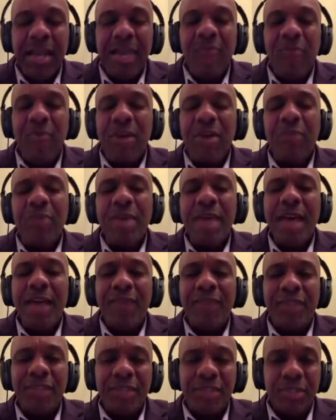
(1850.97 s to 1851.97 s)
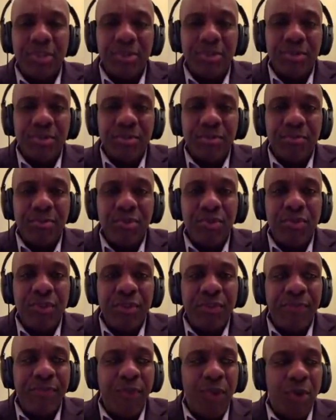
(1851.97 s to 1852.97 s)
and what do we have to do
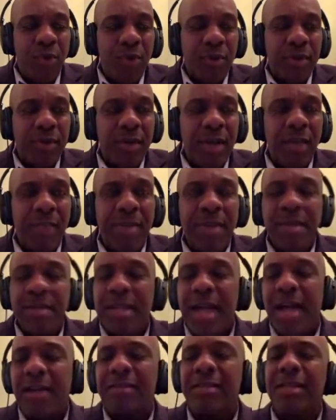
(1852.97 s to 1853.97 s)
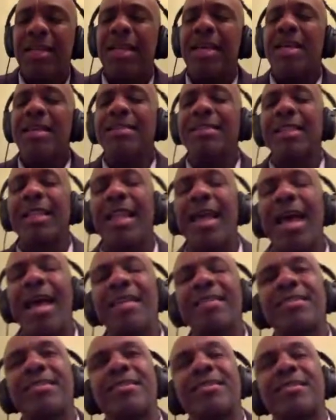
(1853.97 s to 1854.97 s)
moving forward. I mean, Dr. King's
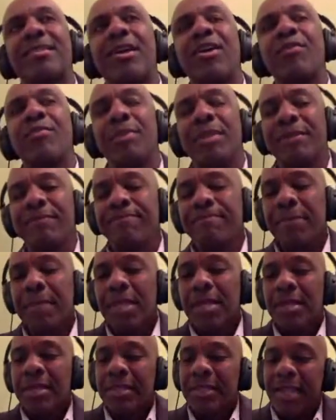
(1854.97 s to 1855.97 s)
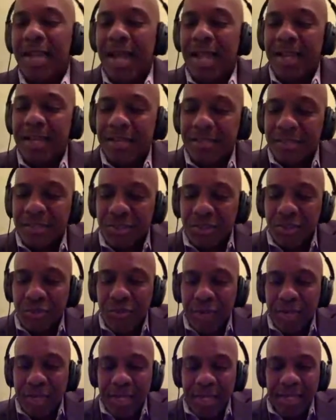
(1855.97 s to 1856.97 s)
last sermon that I listened
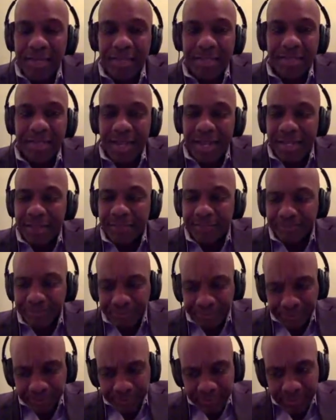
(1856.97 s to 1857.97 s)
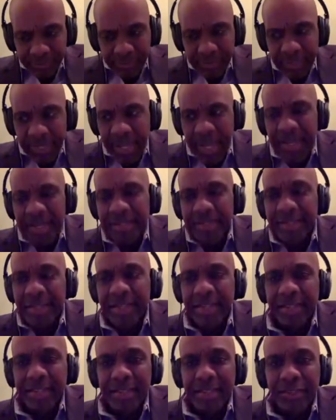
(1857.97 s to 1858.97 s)
to again today, and he
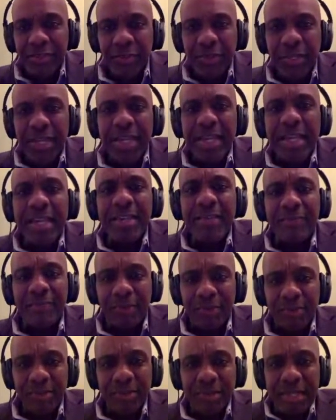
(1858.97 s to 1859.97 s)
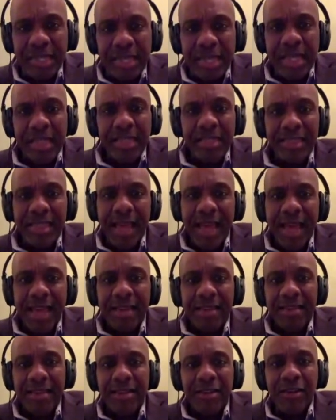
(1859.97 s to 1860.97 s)
said that the three evils
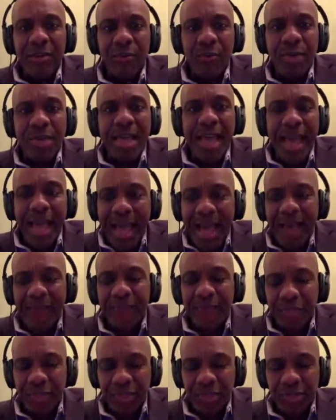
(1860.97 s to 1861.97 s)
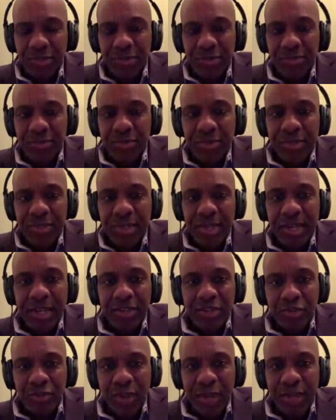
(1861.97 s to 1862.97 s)
that we have to
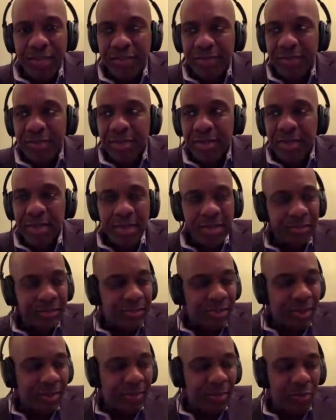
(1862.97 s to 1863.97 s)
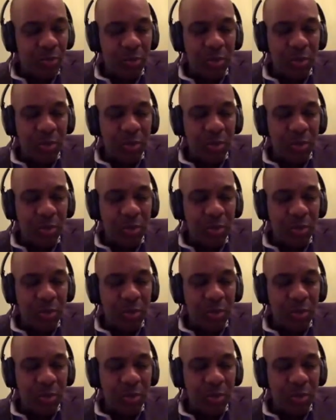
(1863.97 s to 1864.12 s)
address is number